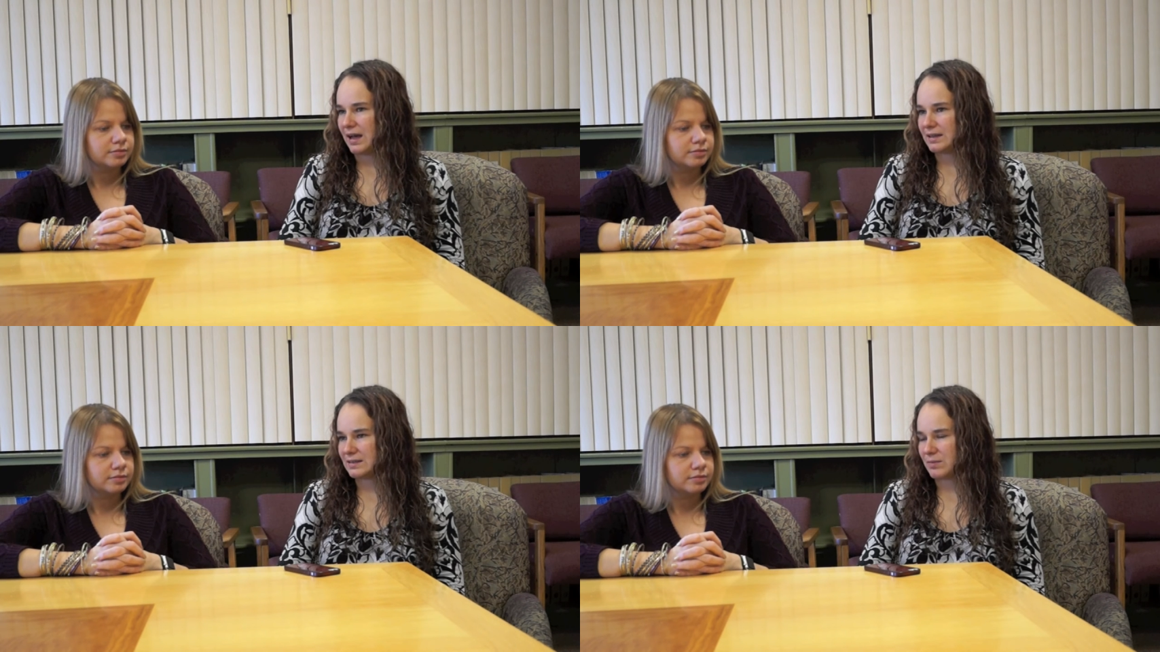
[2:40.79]

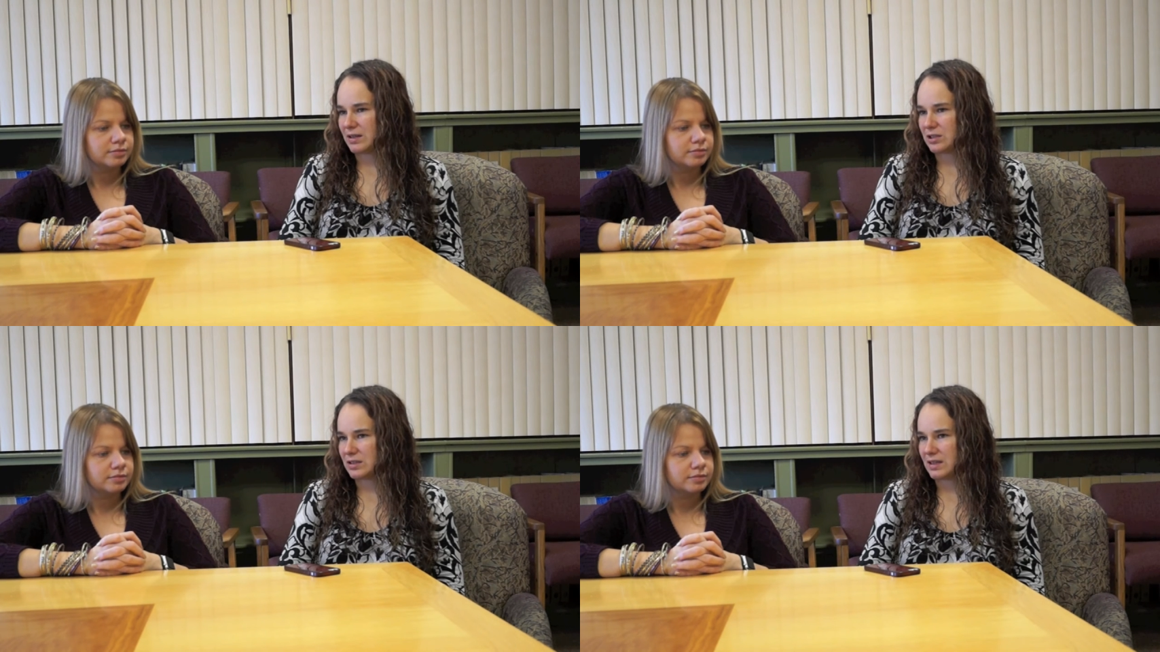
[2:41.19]
Speaker 1: as
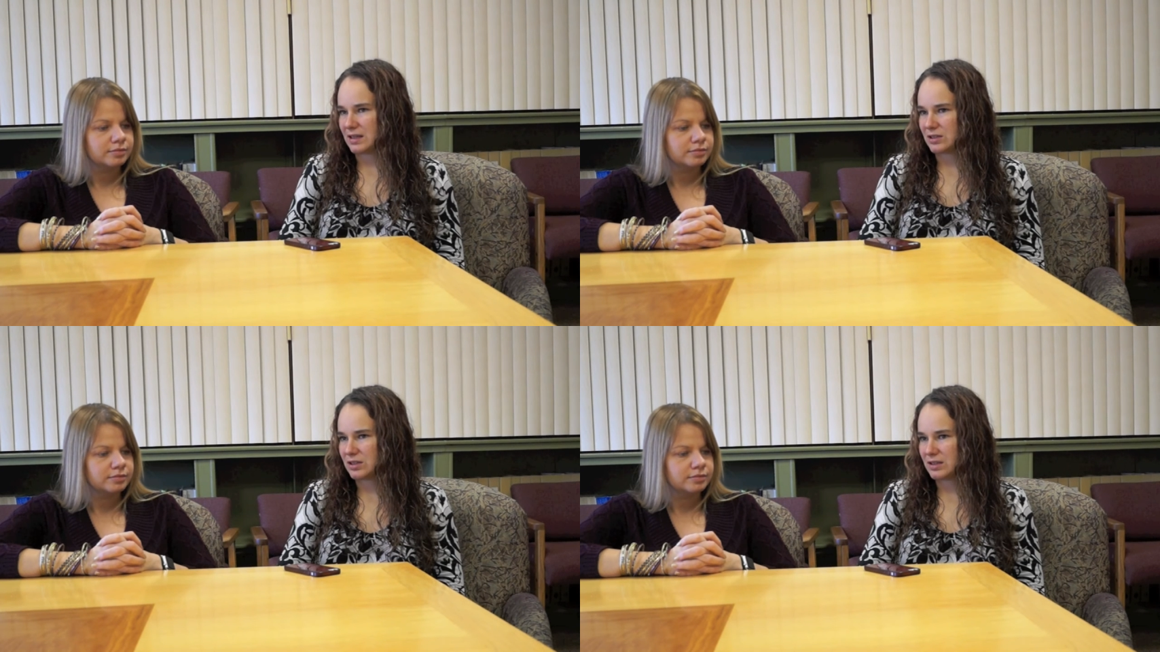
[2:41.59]
much
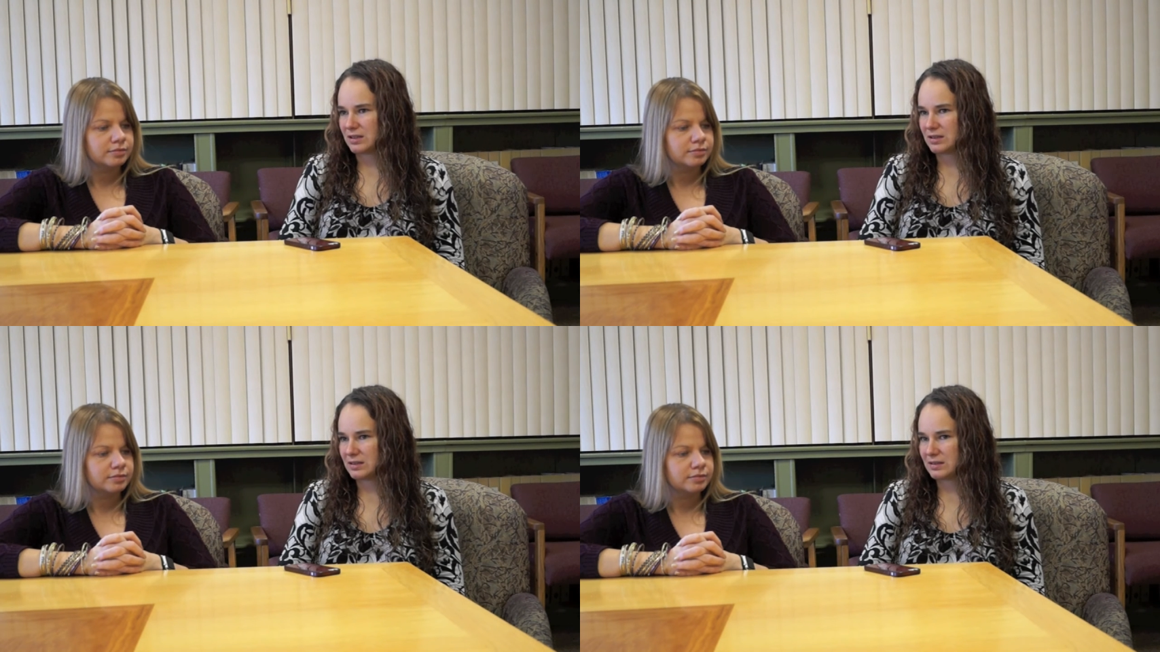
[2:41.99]

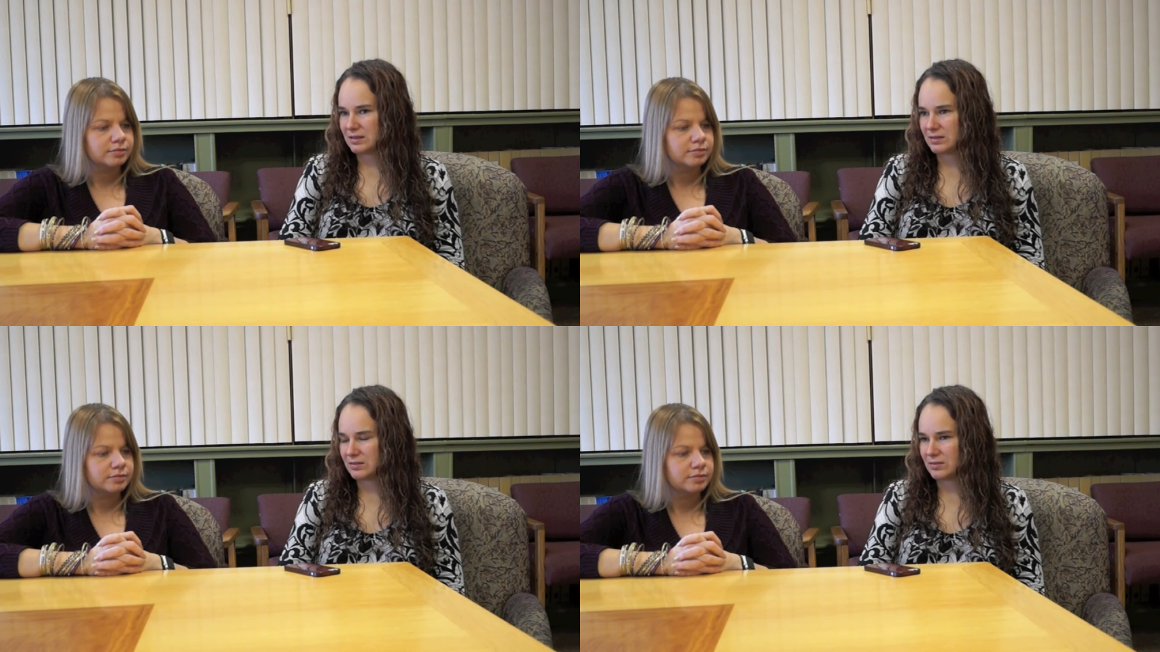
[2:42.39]
attention
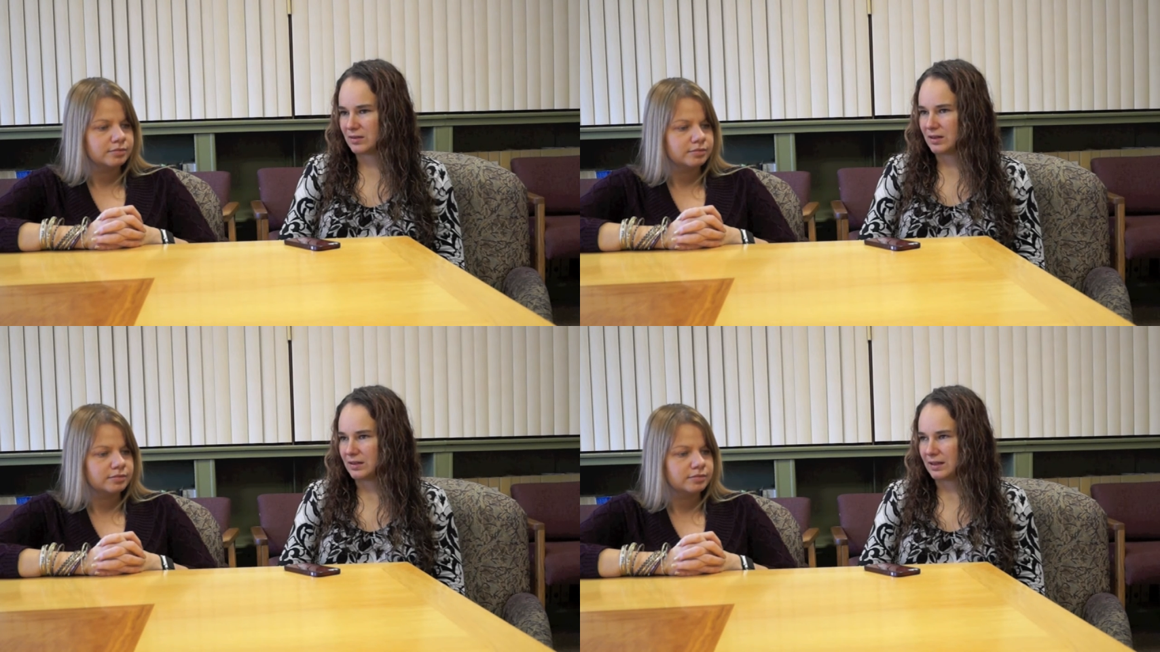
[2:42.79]
to
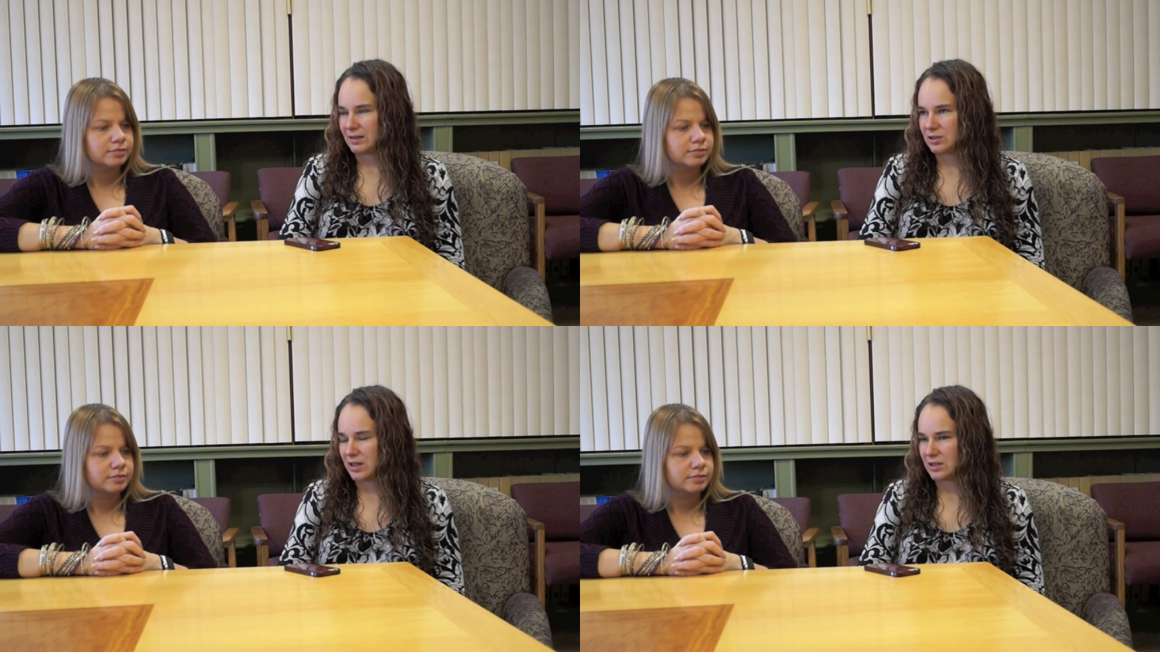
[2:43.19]

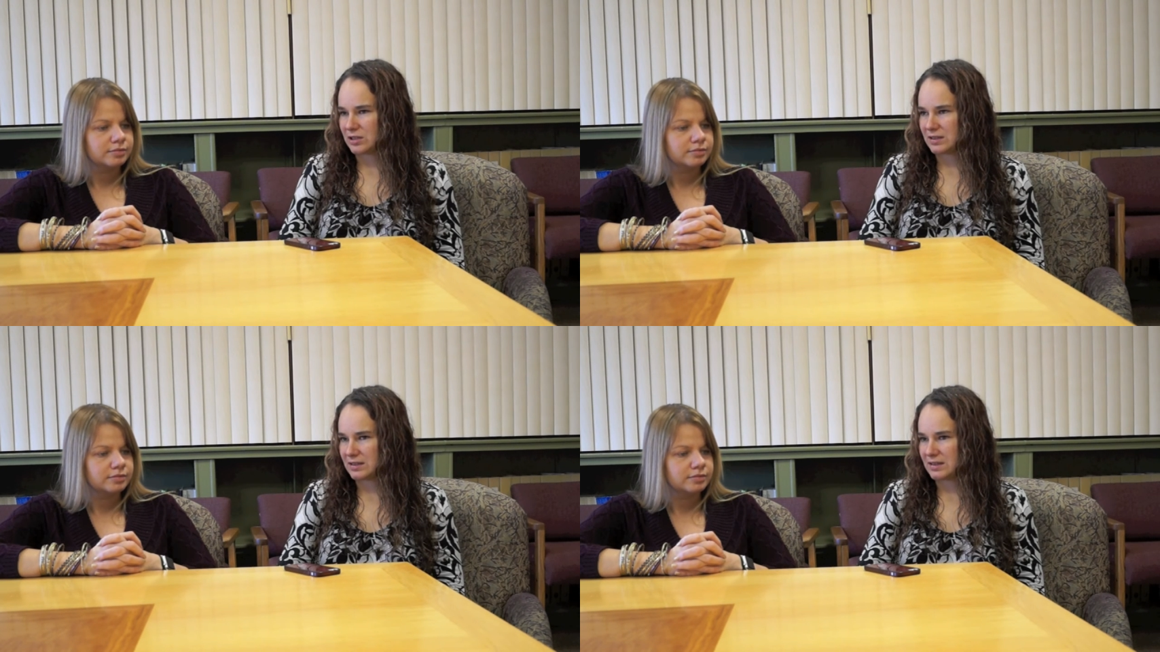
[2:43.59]
like
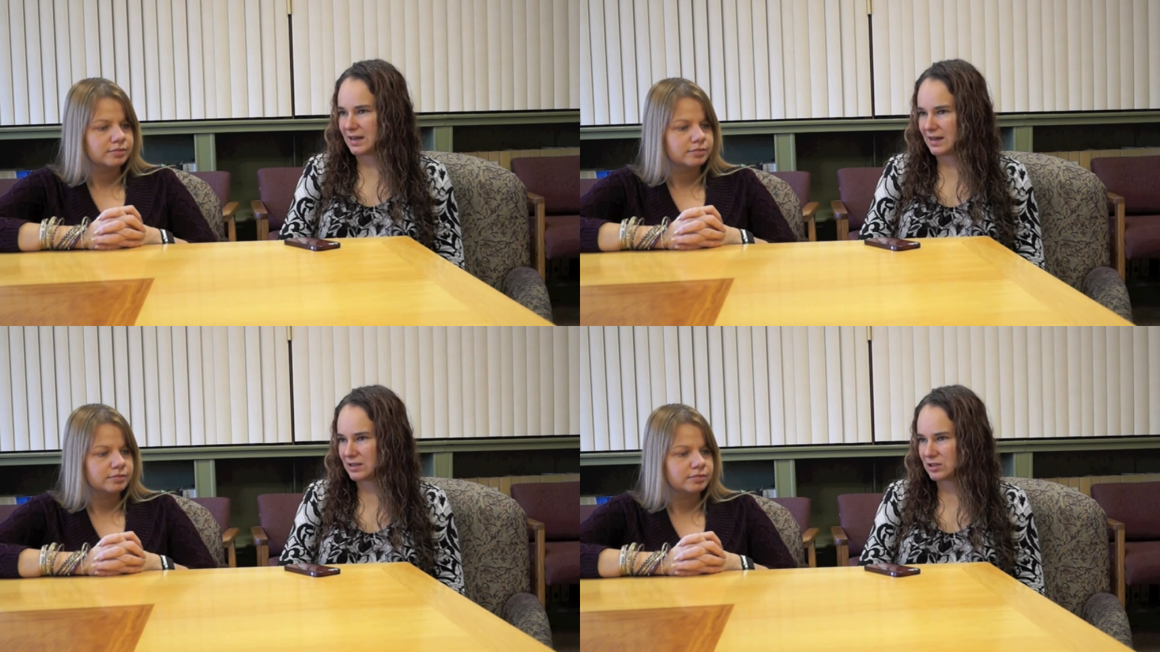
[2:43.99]
changes in
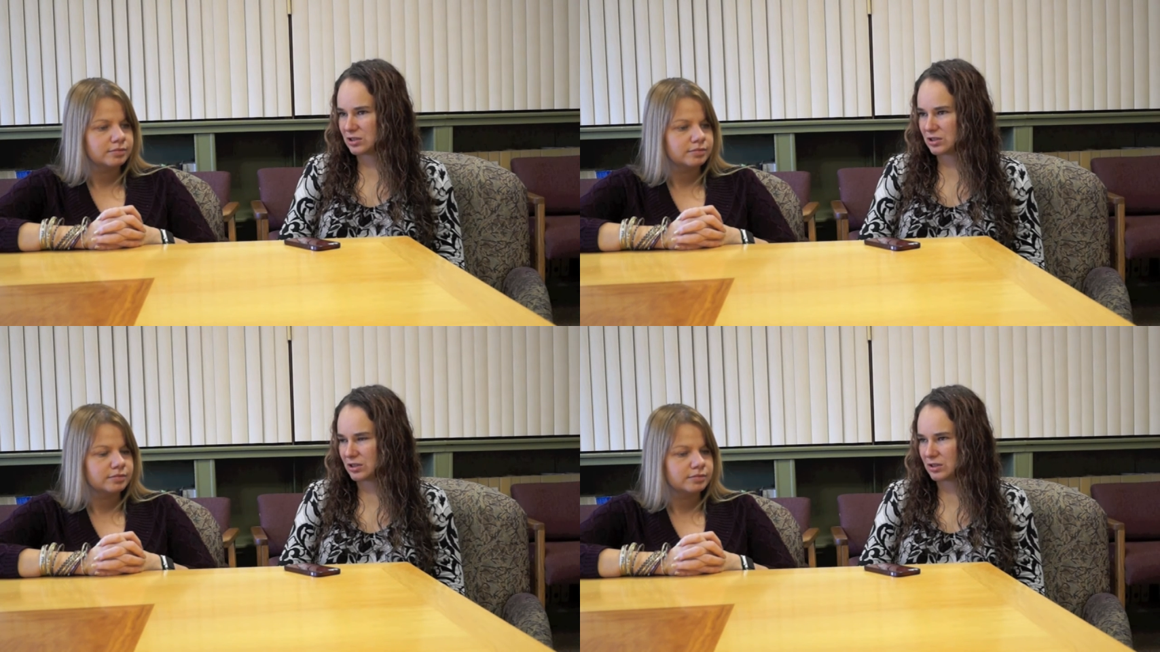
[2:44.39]

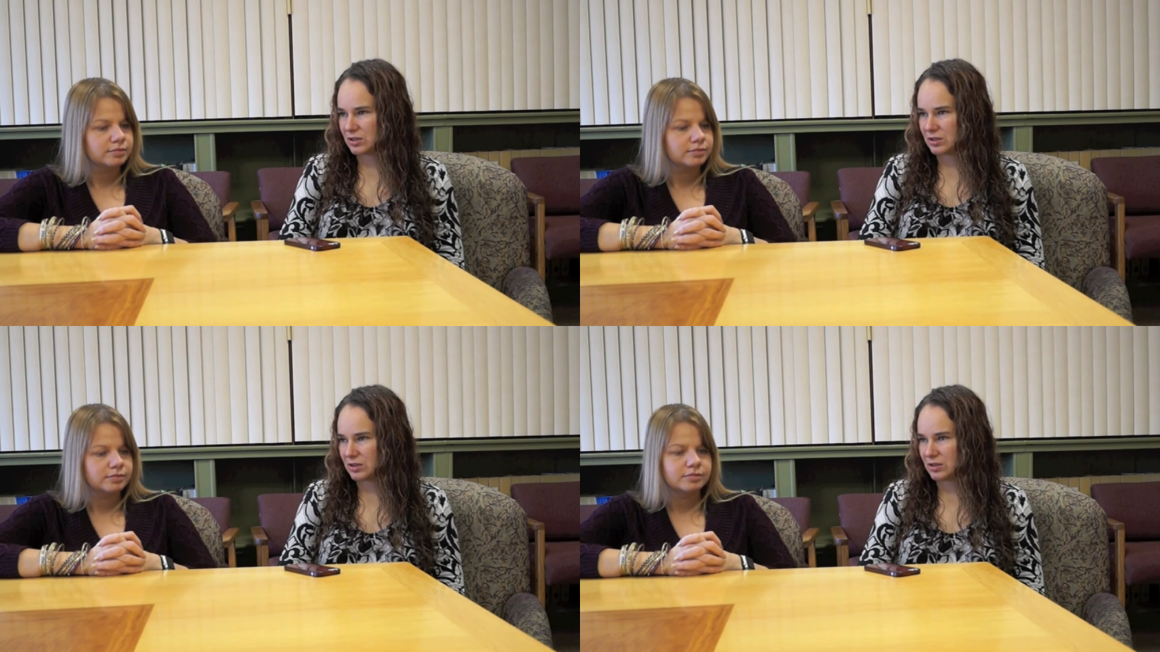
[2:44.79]

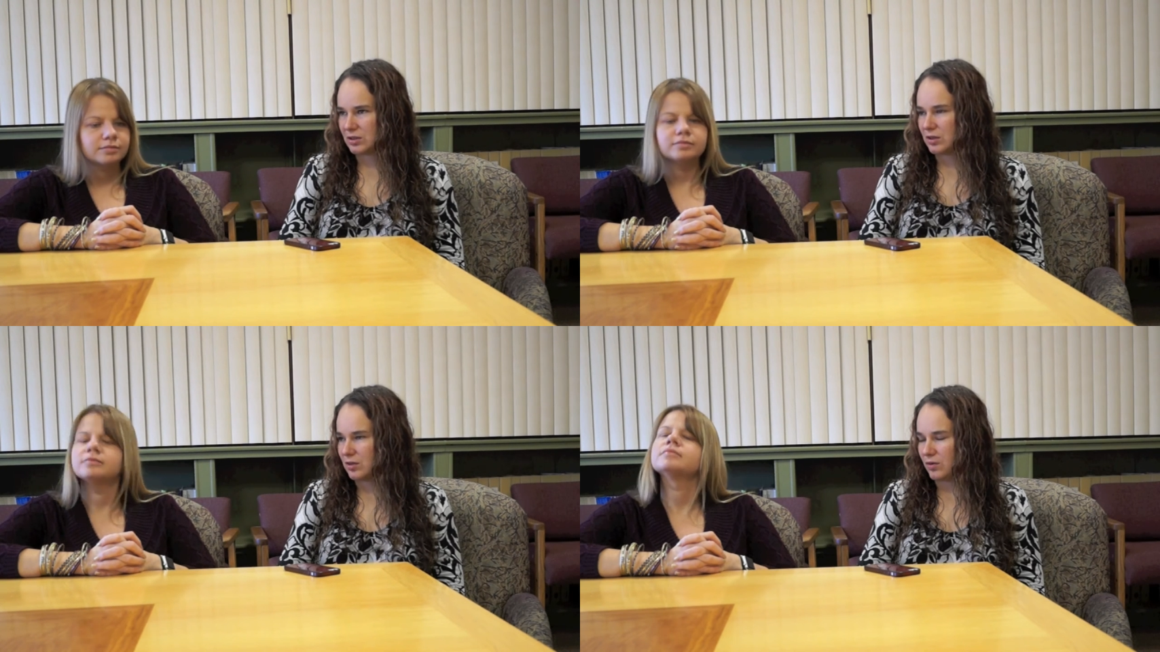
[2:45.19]
texture mm-hmm.